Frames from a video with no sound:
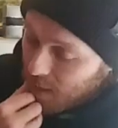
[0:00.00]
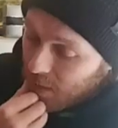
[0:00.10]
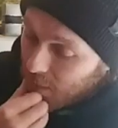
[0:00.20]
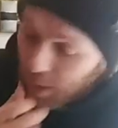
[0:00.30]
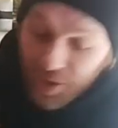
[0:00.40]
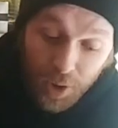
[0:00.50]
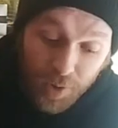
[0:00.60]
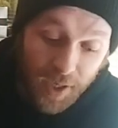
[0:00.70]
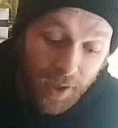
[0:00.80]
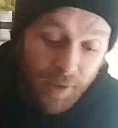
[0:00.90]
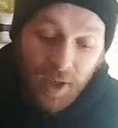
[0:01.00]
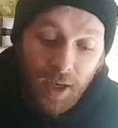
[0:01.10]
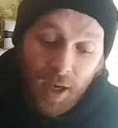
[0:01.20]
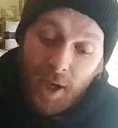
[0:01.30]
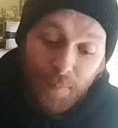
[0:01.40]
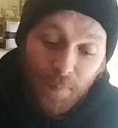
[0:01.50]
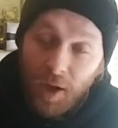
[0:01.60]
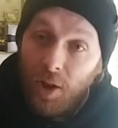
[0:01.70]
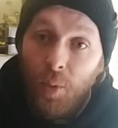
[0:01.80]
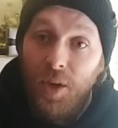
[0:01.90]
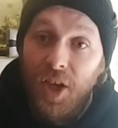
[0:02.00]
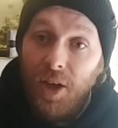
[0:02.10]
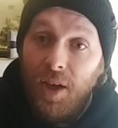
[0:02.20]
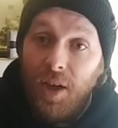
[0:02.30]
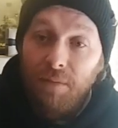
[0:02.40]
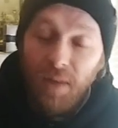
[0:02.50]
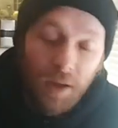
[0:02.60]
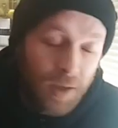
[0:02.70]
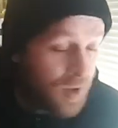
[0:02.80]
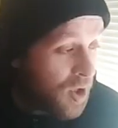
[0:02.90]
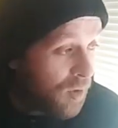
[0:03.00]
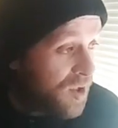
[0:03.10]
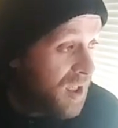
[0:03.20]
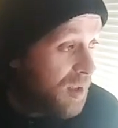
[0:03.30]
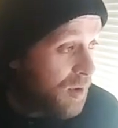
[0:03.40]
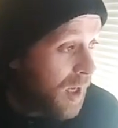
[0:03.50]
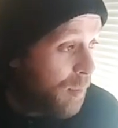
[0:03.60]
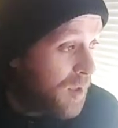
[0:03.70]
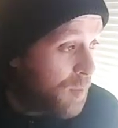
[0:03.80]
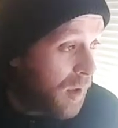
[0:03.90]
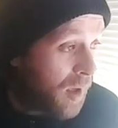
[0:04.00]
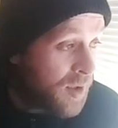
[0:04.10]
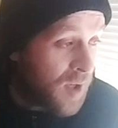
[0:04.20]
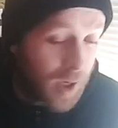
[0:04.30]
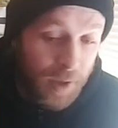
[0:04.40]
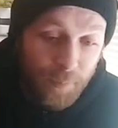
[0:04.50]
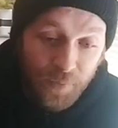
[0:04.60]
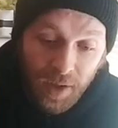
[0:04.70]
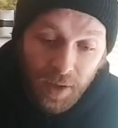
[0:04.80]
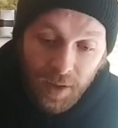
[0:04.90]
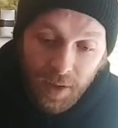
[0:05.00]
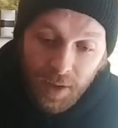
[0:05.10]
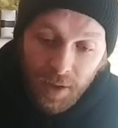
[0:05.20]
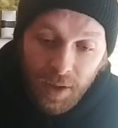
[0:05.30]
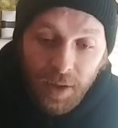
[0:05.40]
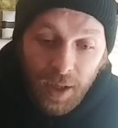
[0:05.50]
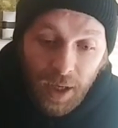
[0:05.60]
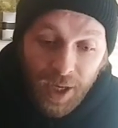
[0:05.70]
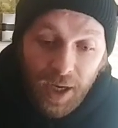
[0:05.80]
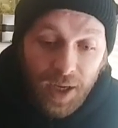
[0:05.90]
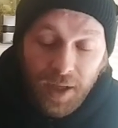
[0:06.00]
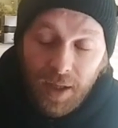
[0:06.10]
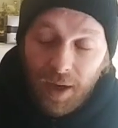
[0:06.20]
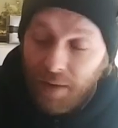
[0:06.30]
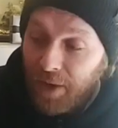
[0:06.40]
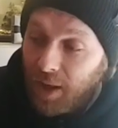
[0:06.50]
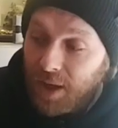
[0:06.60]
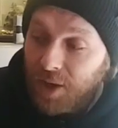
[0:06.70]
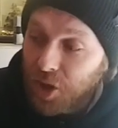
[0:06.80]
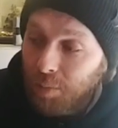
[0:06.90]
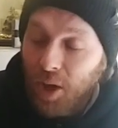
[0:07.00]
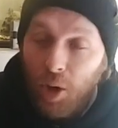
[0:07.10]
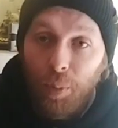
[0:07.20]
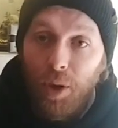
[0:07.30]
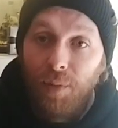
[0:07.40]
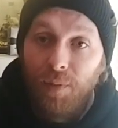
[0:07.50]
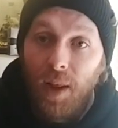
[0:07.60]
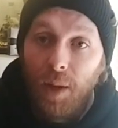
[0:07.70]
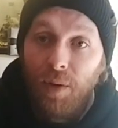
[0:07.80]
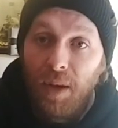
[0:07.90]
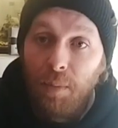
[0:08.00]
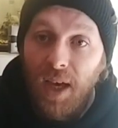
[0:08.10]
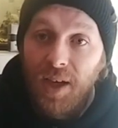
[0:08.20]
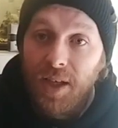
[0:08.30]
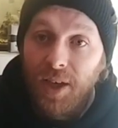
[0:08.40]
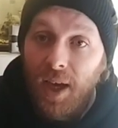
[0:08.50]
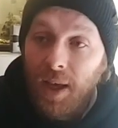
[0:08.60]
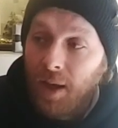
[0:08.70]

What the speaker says: Guendouzi, along with Tierney and Socrates, he was our best players. And I feel like I summed it up perfectly with him yesterday.